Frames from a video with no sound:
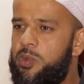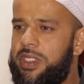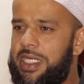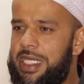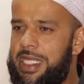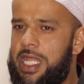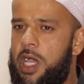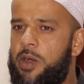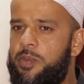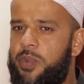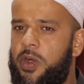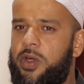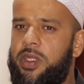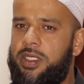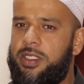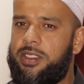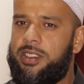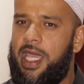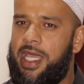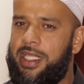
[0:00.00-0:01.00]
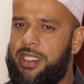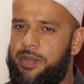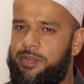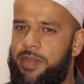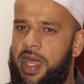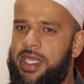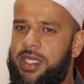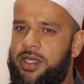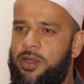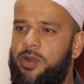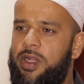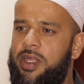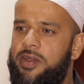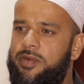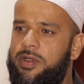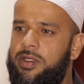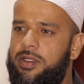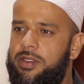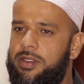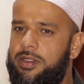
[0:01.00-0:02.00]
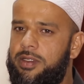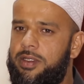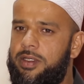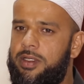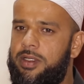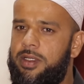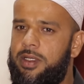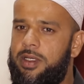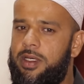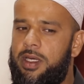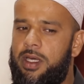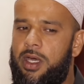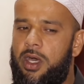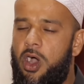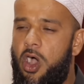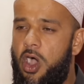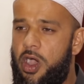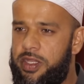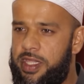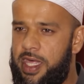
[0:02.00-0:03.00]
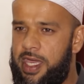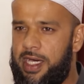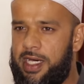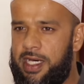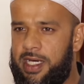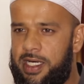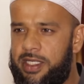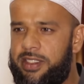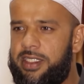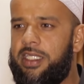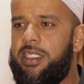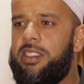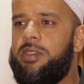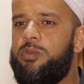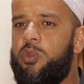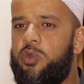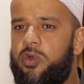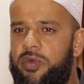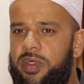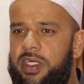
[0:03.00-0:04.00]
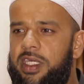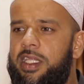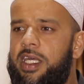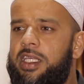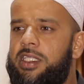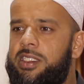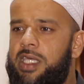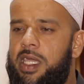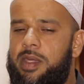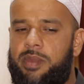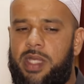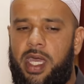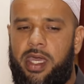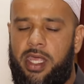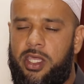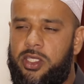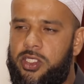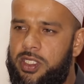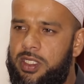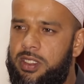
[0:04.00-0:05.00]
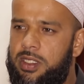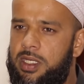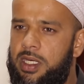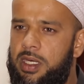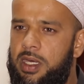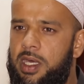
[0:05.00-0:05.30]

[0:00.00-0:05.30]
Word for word: within our bodies at the micro level on the earth that is moving in that same direction.